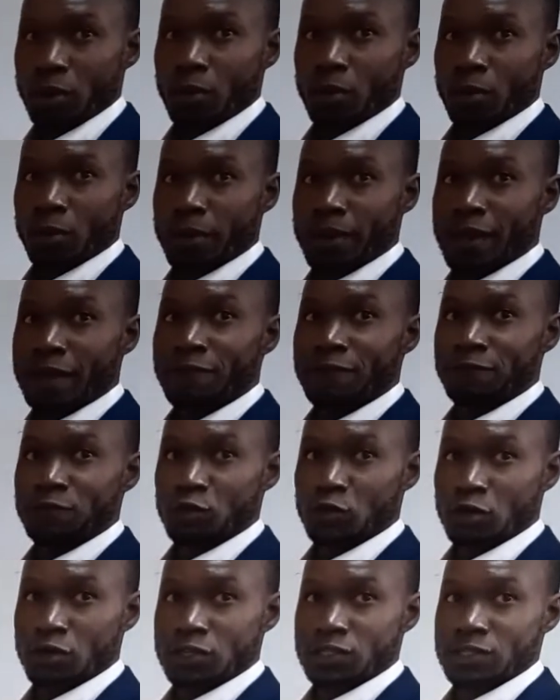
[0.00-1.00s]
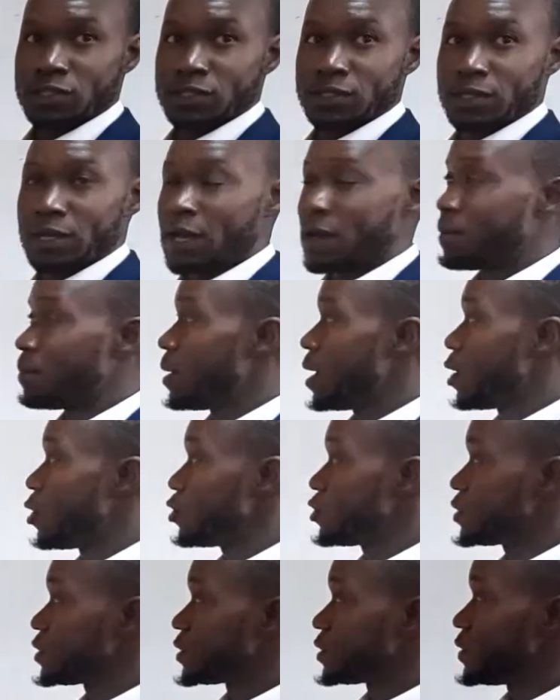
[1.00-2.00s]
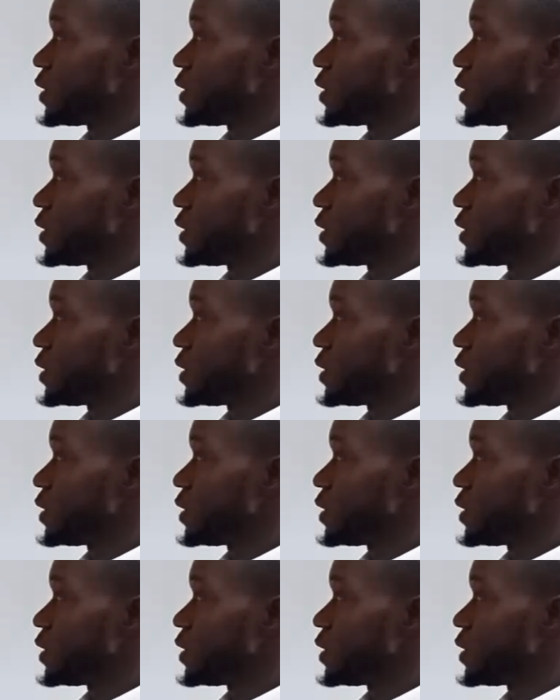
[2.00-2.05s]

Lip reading: we have talked about